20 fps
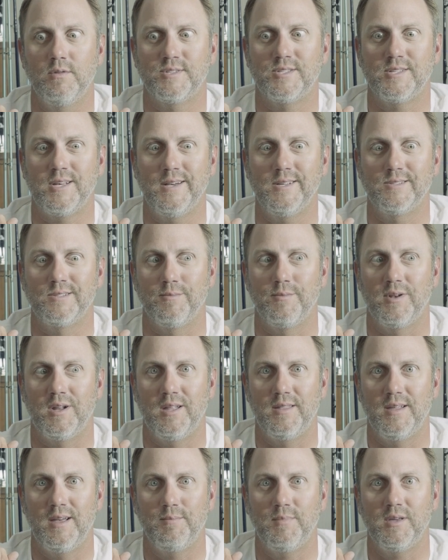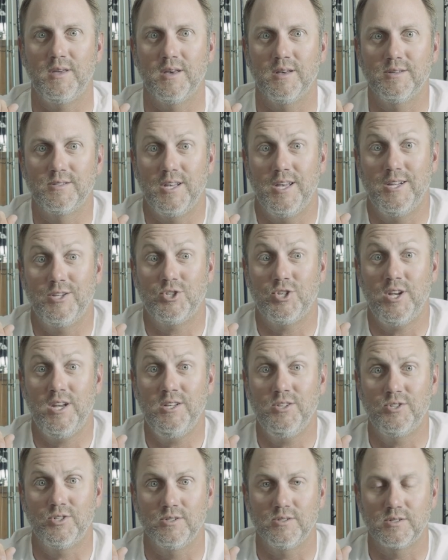size limit on that because it
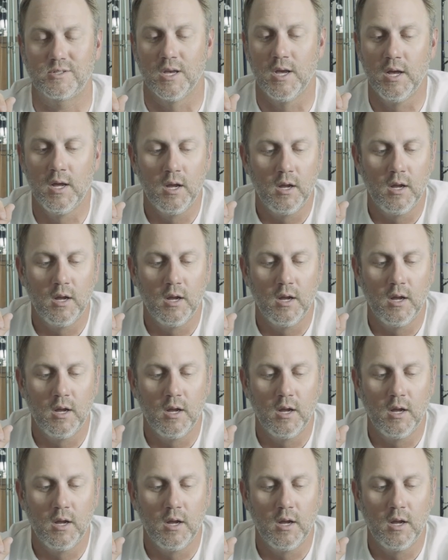changes.